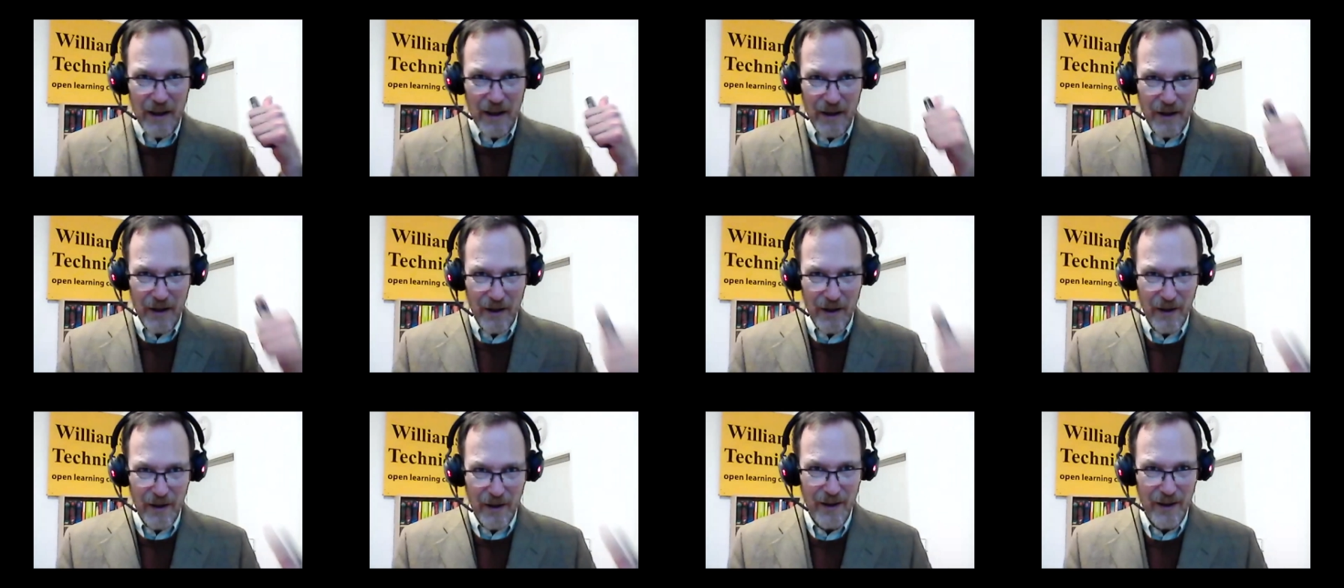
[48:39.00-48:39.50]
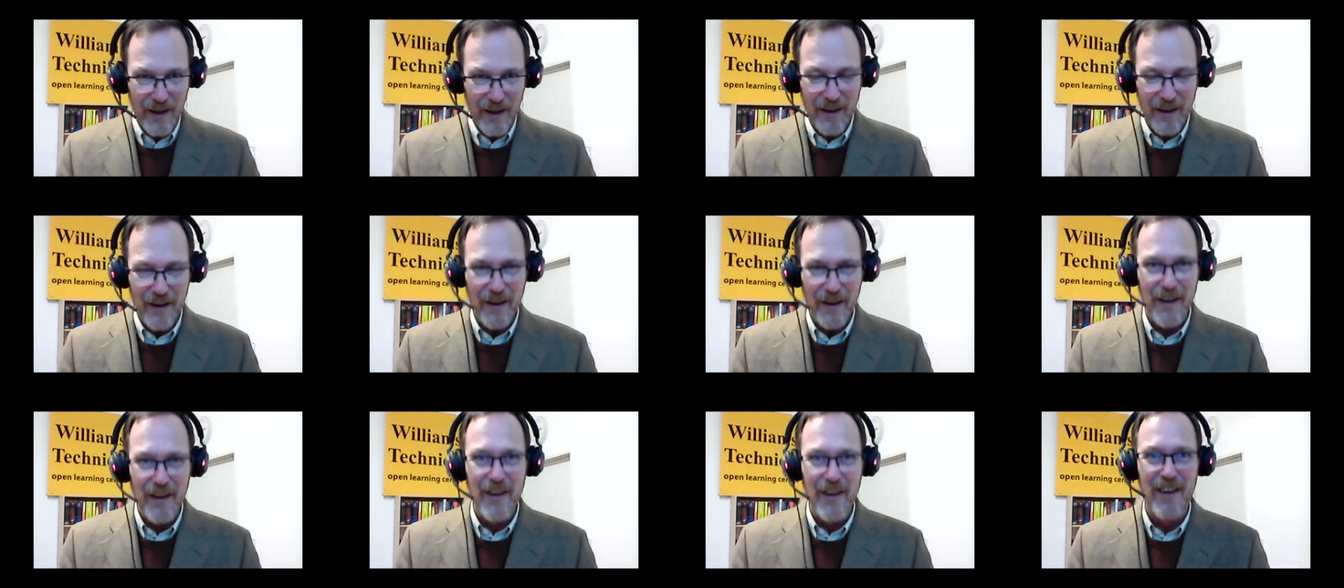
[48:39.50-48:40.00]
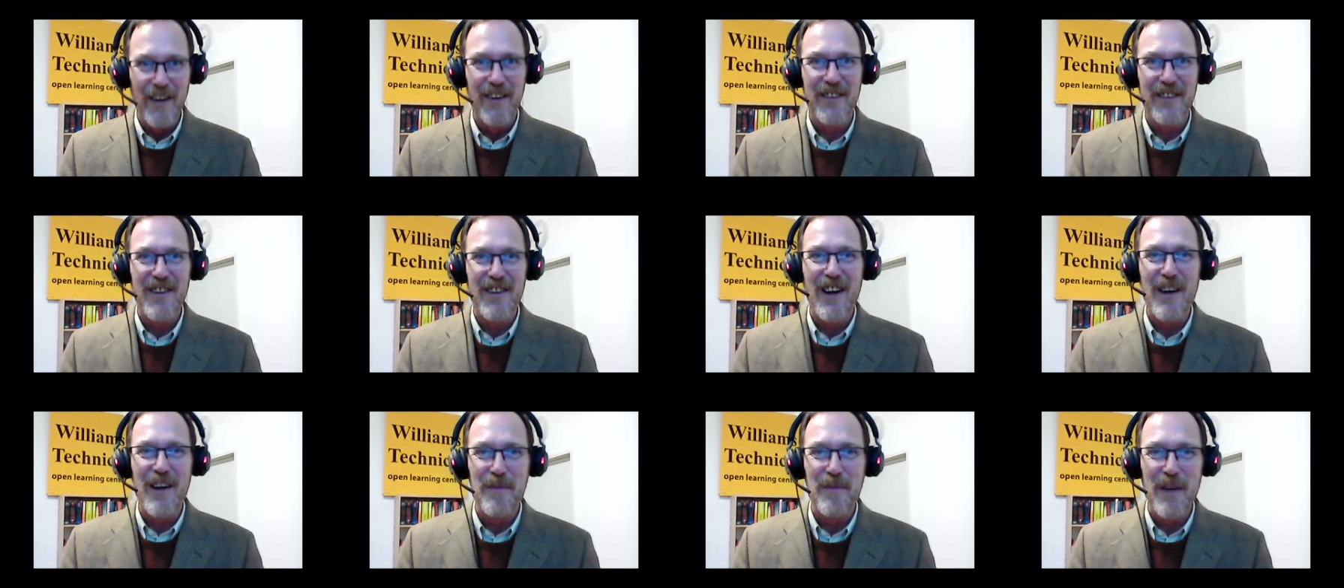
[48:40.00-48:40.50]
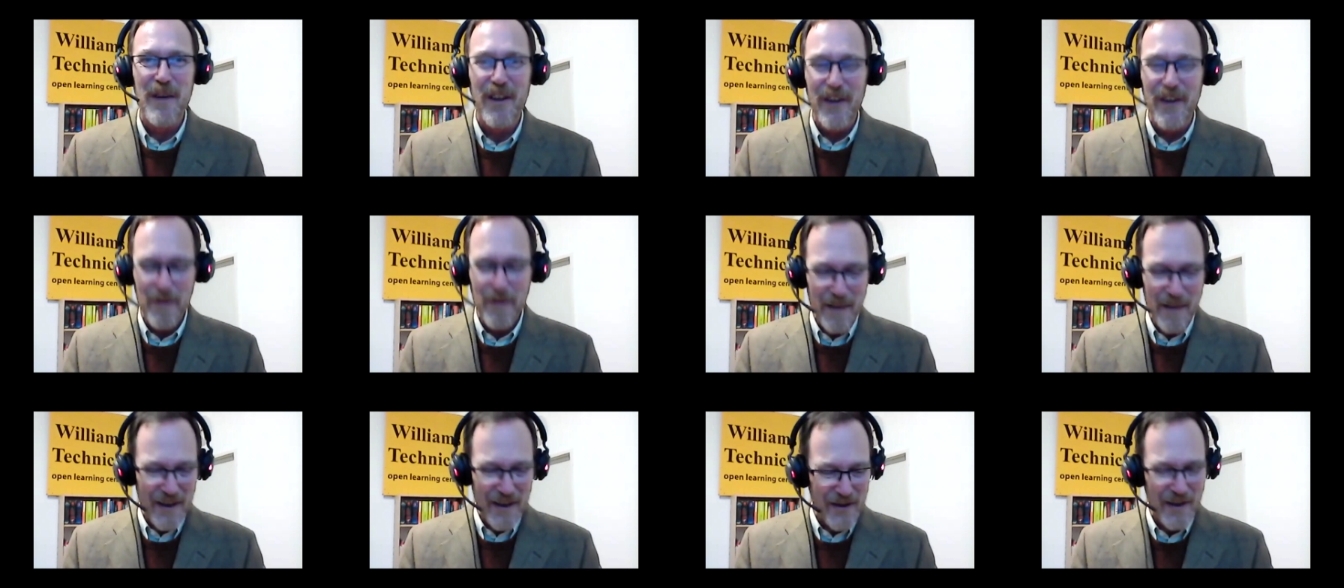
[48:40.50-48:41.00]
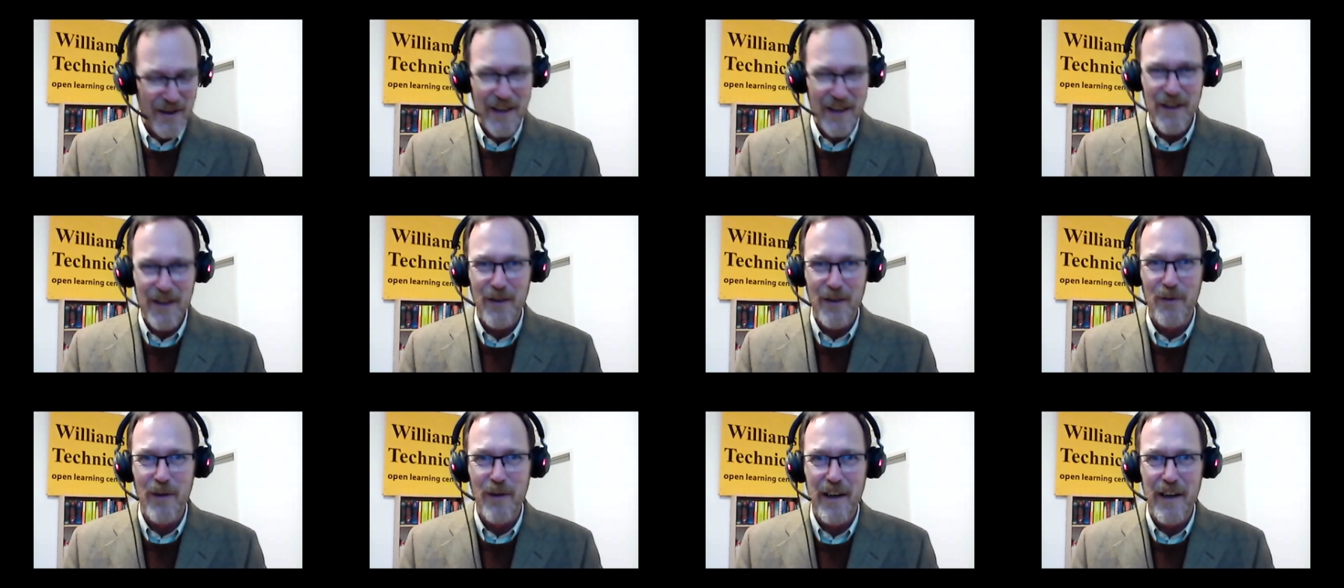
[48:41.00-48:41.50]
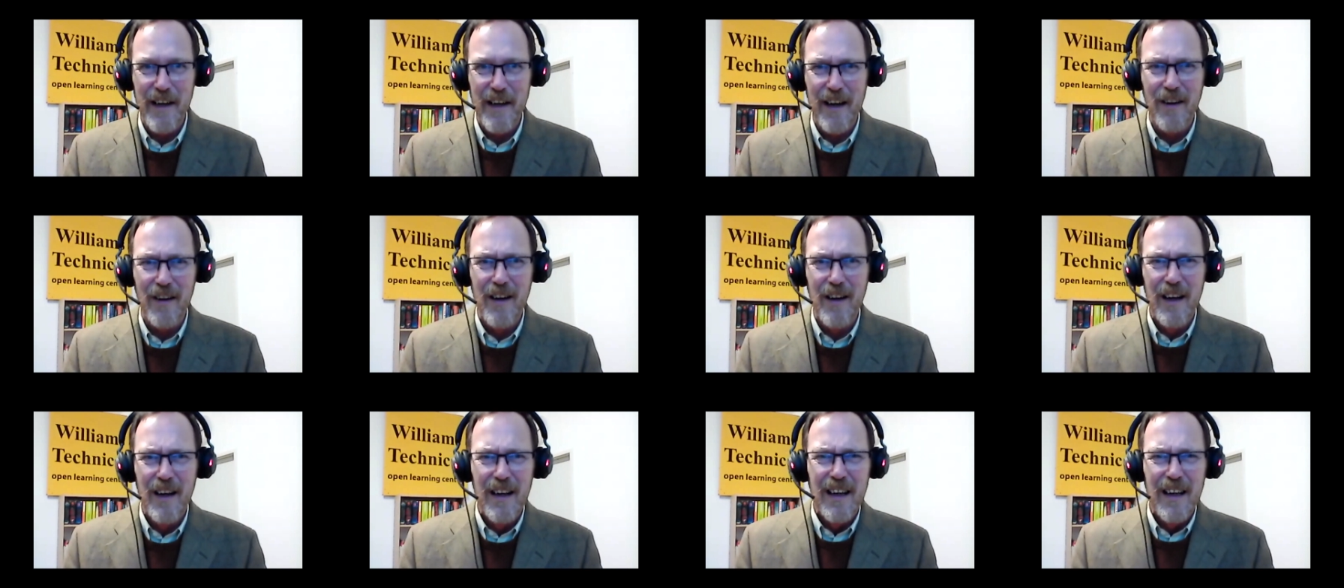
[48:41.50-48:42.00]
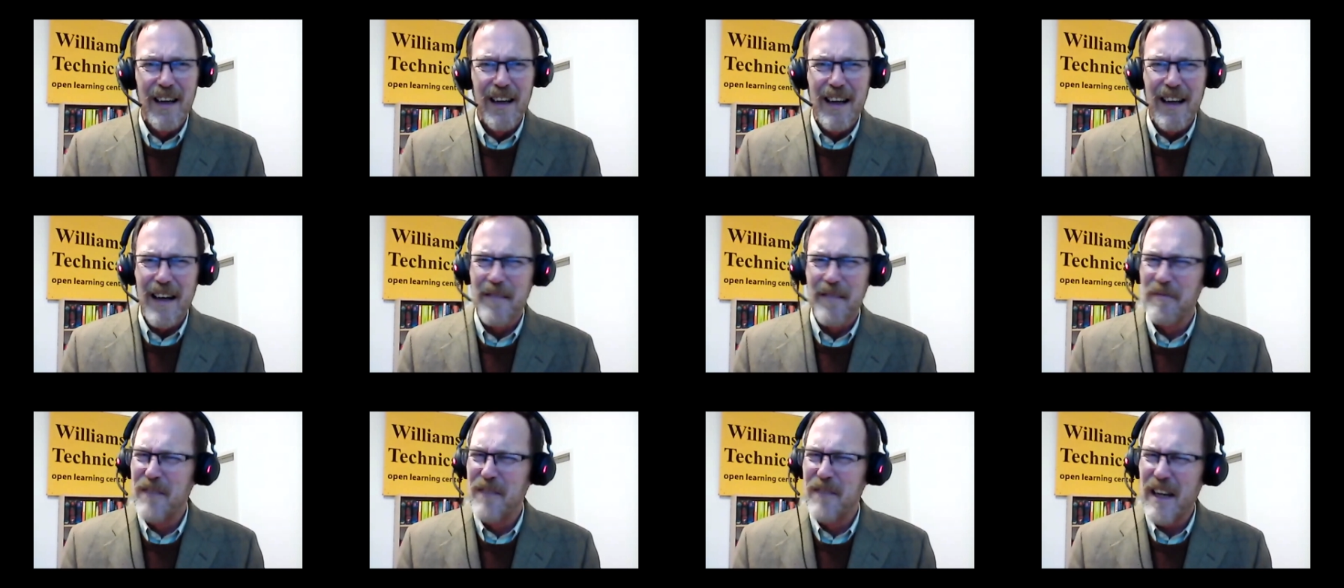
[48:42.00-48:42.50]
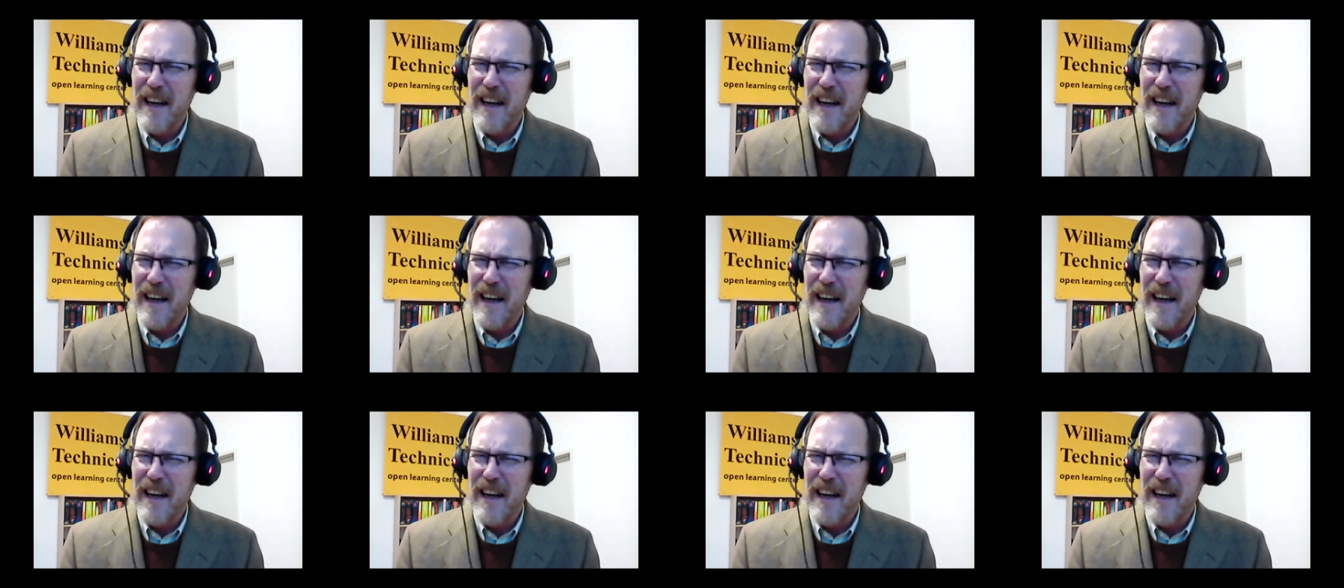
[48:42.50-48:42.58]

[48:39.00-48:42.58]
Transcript: at our time here to make sure I don't run out. Did